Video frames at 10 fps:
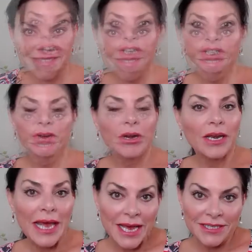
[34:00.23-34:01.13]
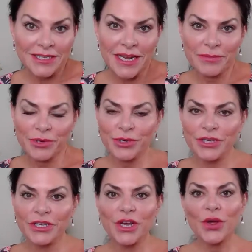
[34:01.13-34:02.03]
So our last
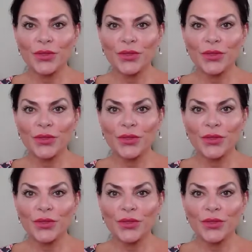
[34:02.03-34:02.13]
neighborhood on